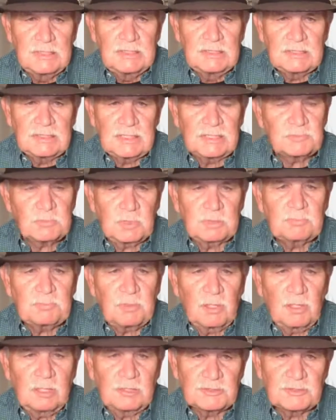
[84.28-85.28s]
That's what
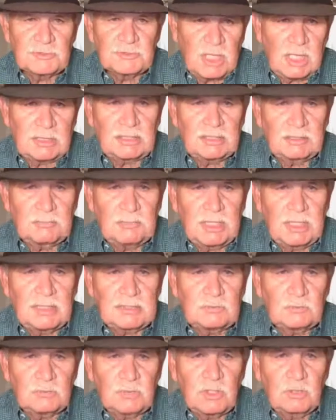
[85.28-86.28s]
Paul's talking about
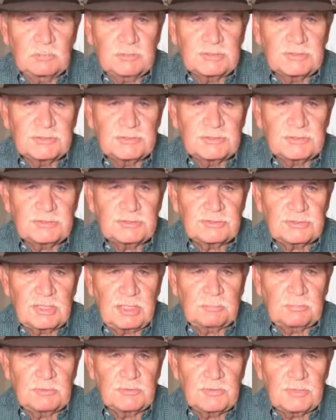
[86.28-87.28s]
in Romans
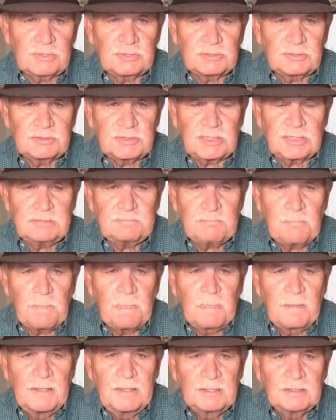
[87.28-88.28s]
chapter 13
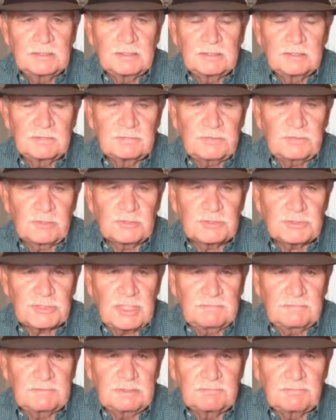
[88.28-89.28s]
in the first
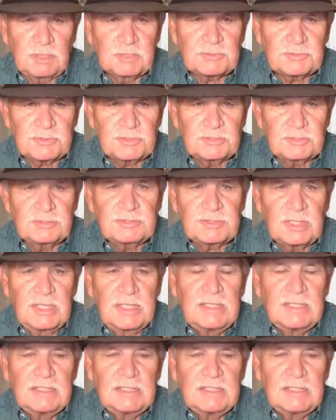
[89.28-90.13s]
7 verses.